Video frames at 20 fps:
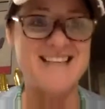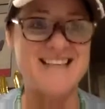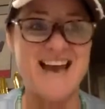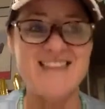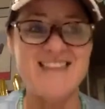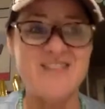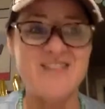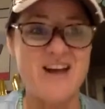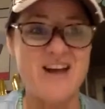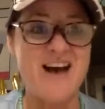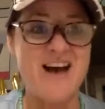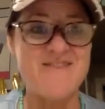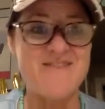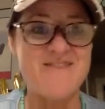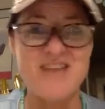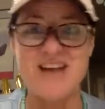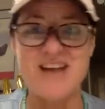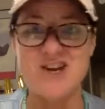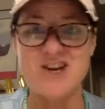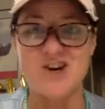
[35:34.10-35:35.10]
I
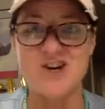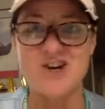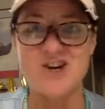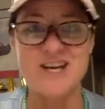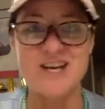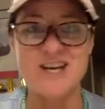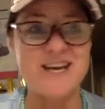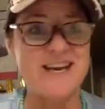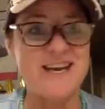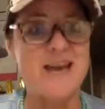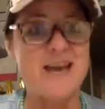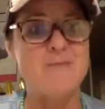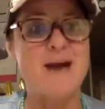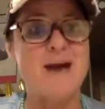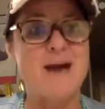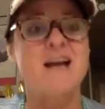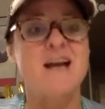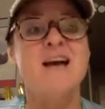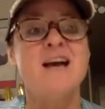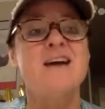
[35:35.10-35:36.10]
love that your cooking came
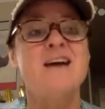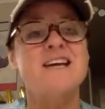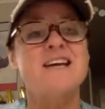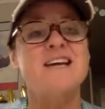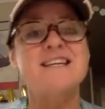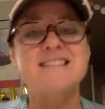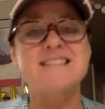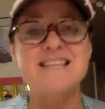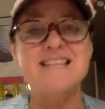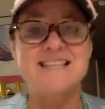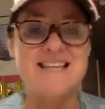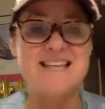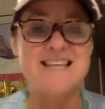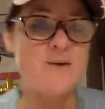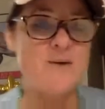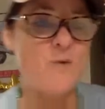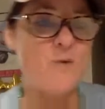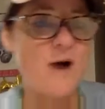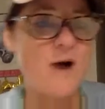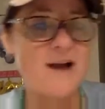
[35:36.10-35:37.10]
back because it
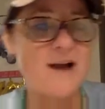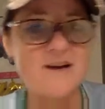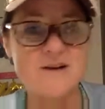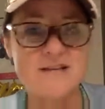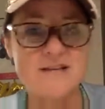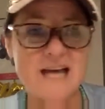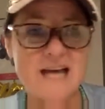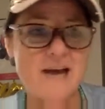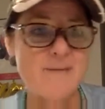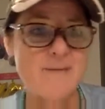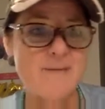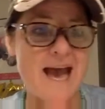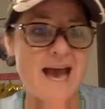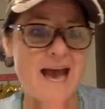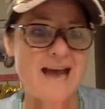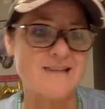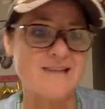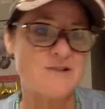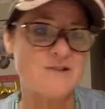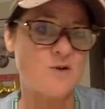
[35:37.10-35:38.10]
didn't want your dumb
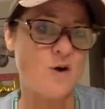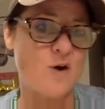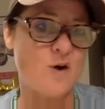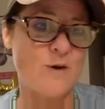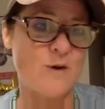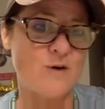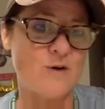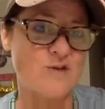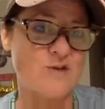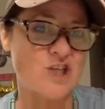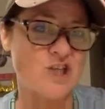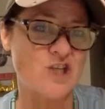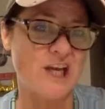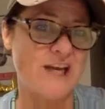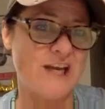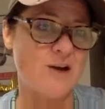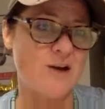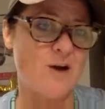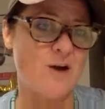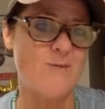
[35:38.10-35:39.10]
ass normal
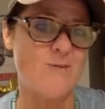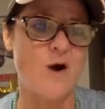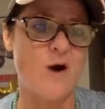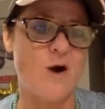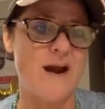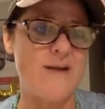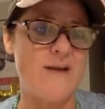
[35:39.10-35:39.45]
shit no more.